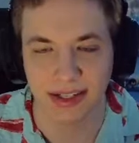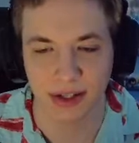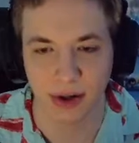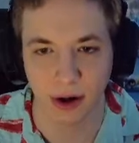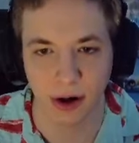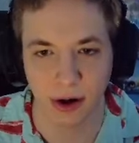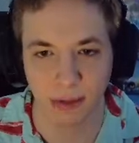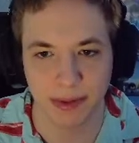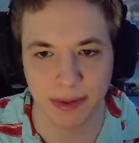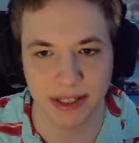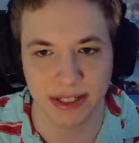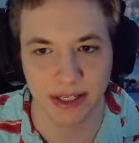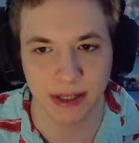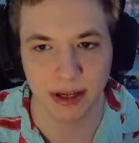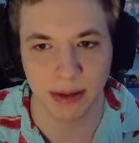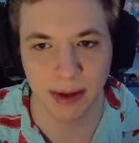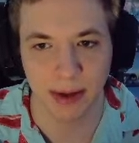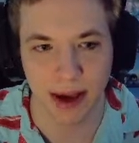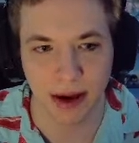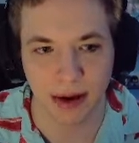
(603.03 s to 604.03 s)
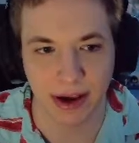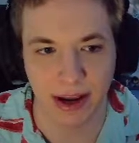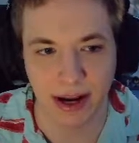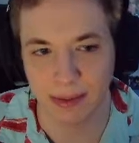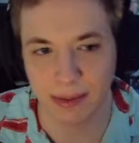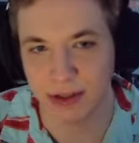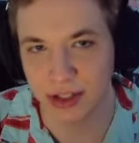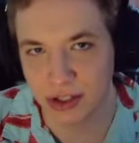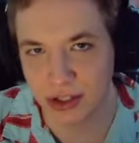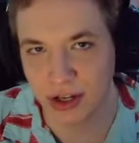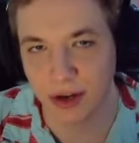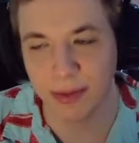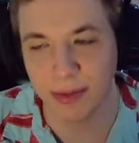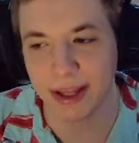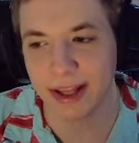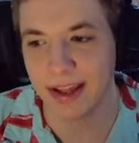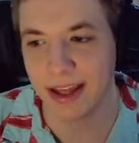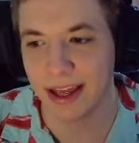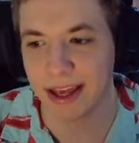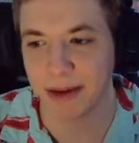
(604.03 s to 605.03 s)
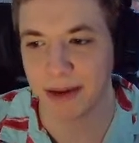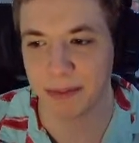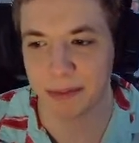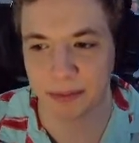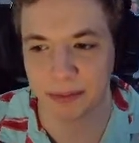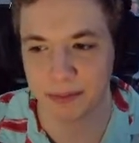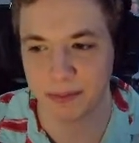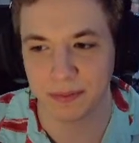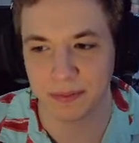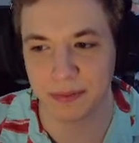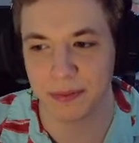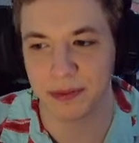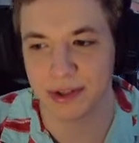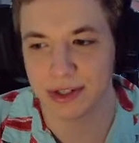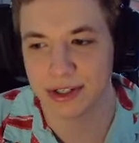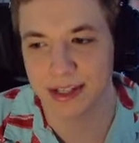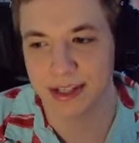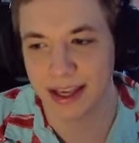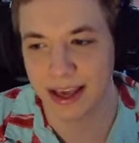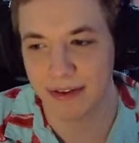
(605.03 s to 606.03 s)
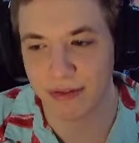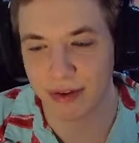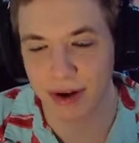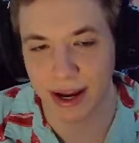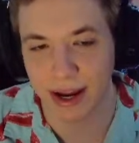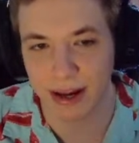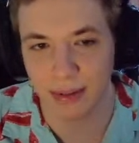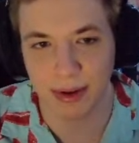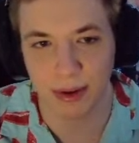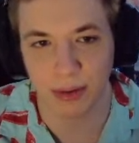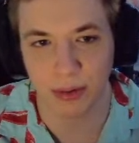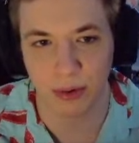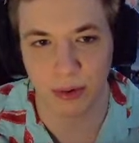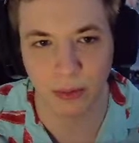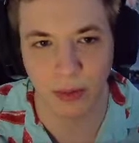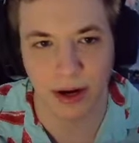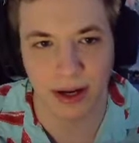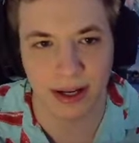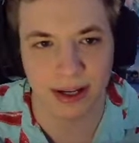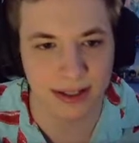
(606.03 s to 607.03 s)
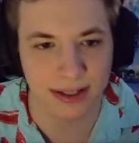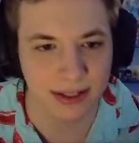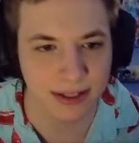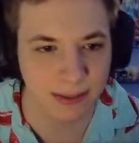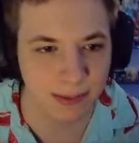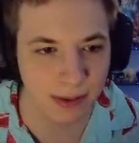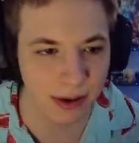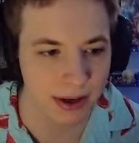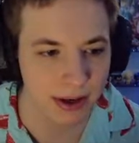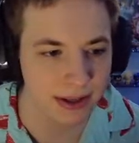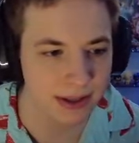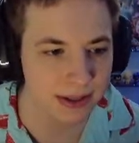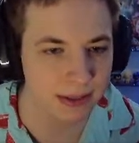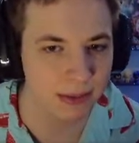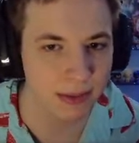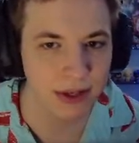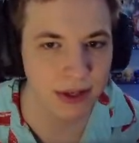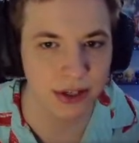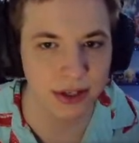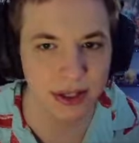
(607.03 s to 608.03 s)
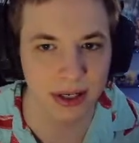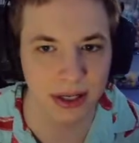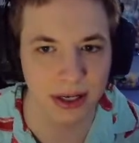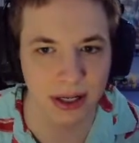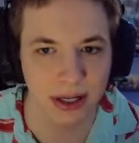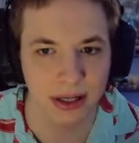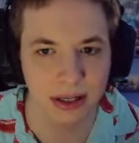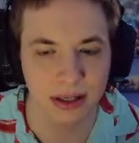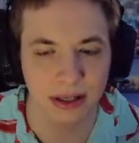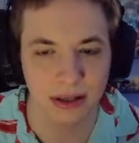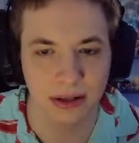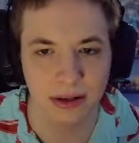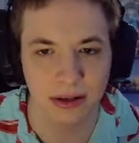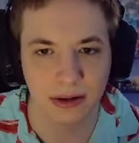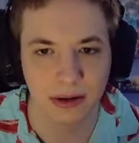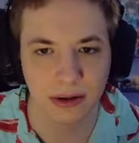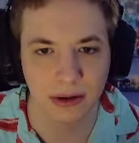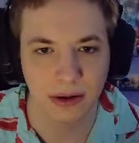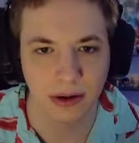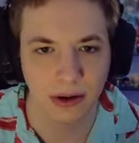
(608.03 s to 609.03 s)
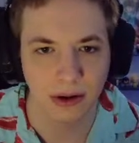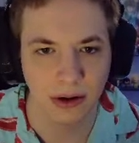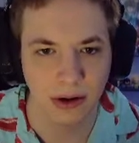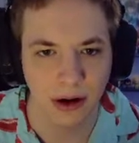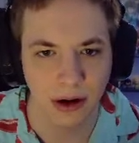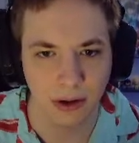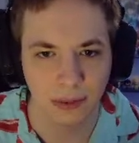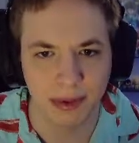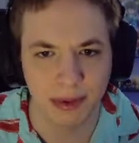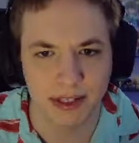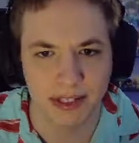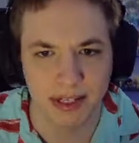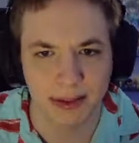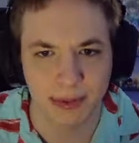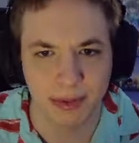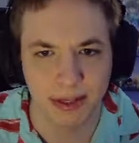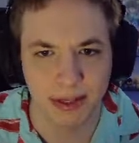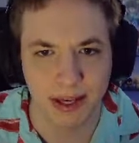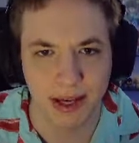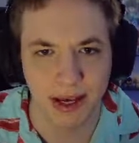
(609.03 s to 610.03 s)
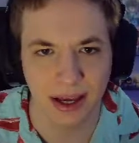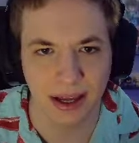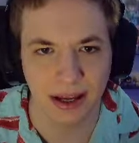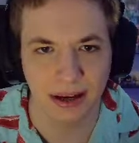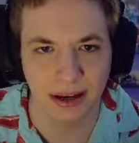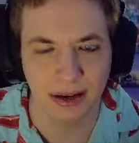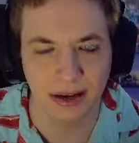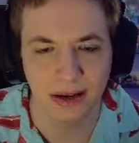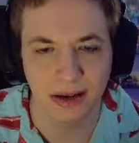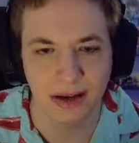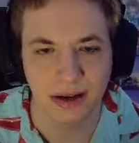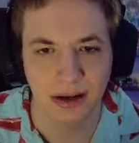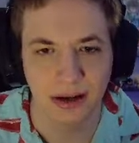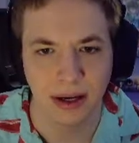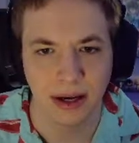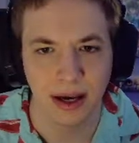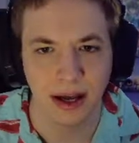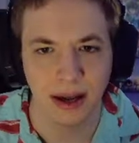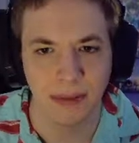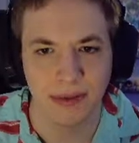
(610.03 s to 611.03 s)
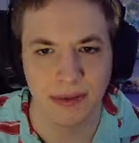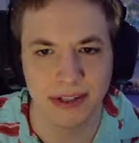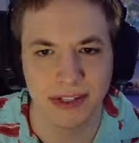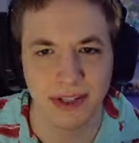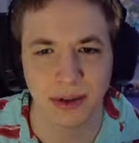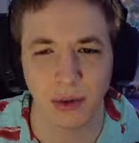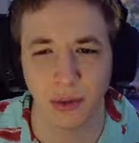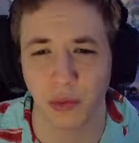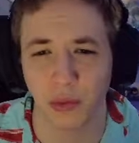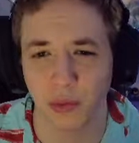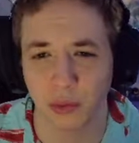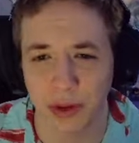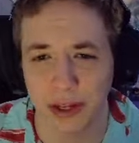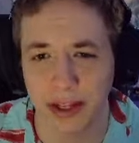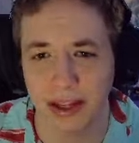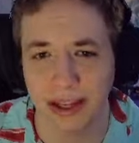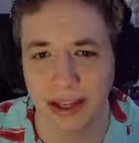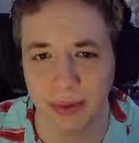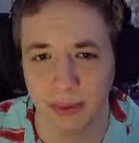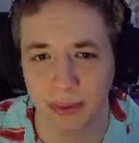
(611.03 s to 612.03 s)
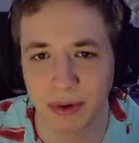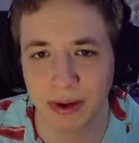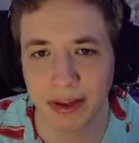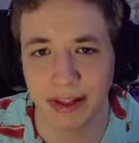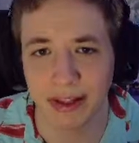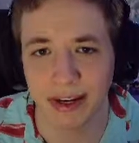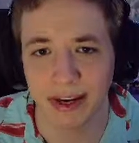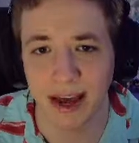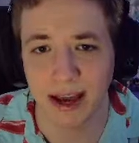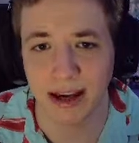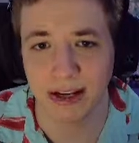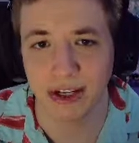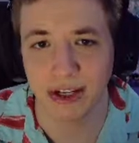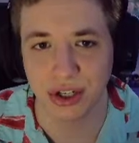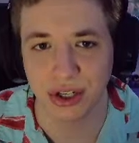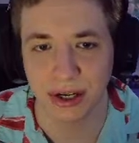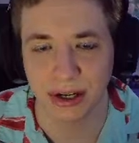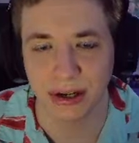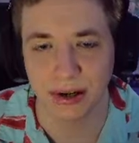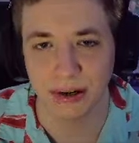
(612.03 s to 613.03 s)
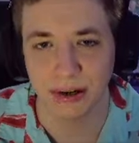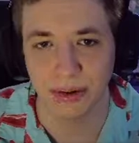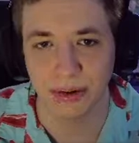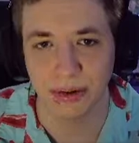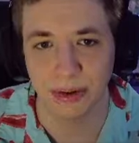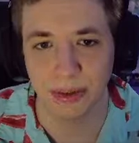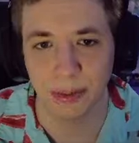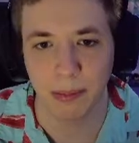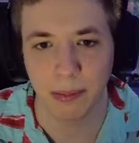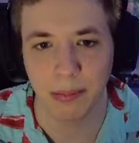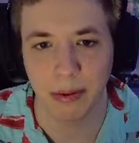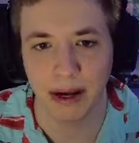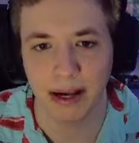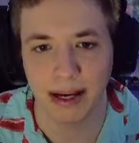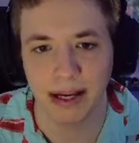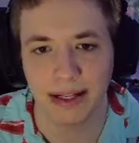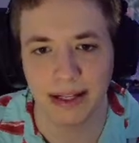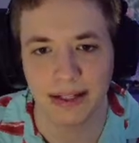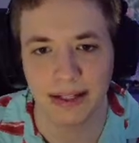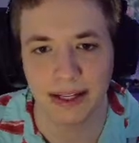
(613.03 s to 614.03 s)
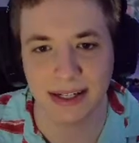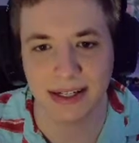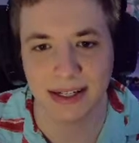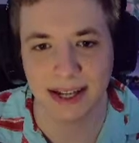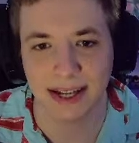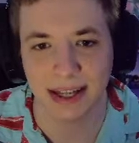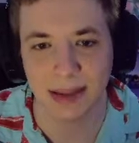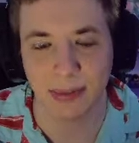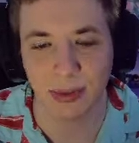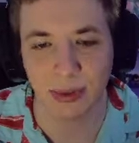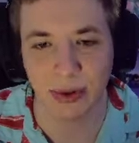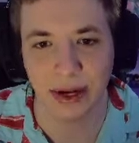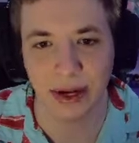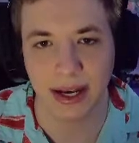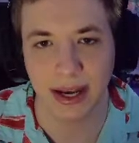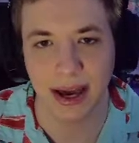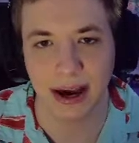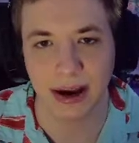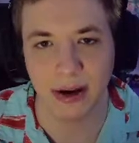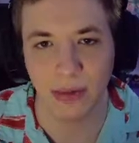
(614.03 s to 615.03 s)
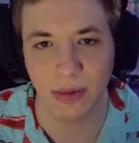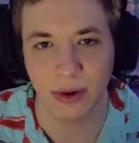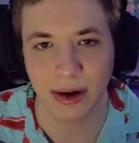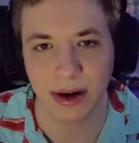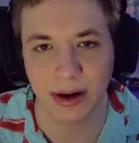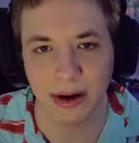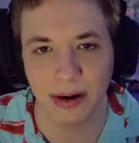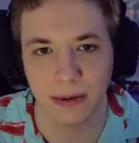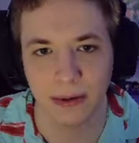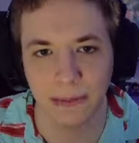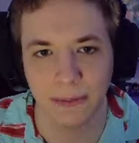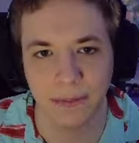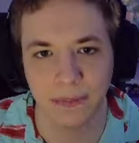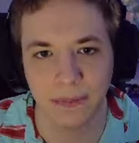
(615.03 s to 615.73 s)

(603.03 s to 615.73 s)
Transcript: harpies to come out. And I'm assuming, like, just like every enemy, we're wanting to spawn as much uh, harpies as we can. Um, this is a really, really nice shield, but it's at the point now where...